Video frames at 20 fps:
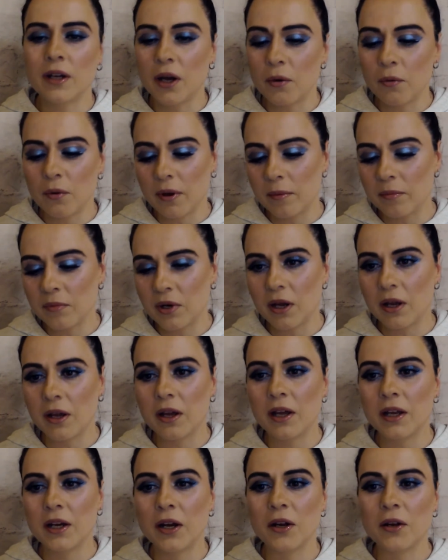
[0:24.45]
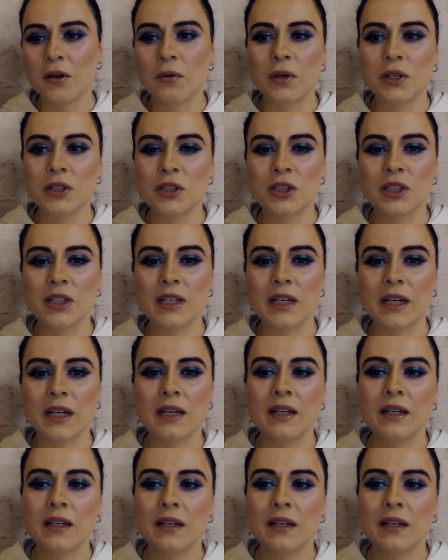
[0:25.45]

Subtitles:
I don't question it.